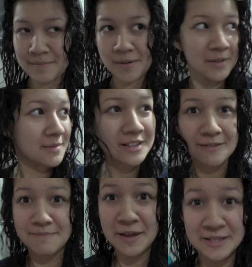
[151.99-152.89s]
Mom keeps
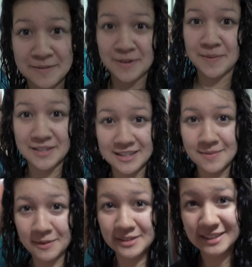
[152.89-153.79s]
getting pissed at me
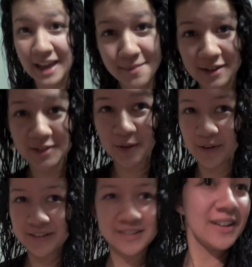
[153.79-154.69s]
because I'm slamming
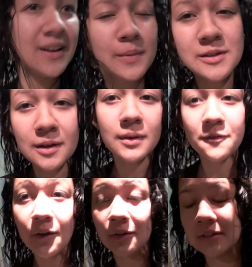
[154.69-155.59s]
doors. That's not my
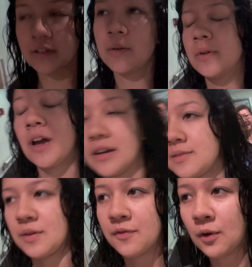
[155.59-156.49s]
fault. Okay, well, yeah, it
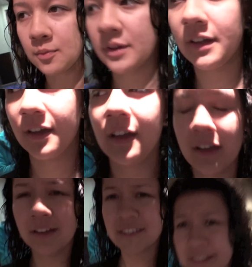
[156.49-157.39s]
is my fault, but like,
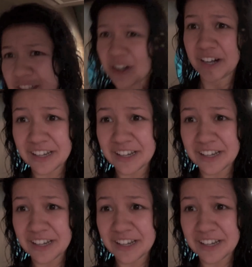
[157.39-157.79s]
sorry.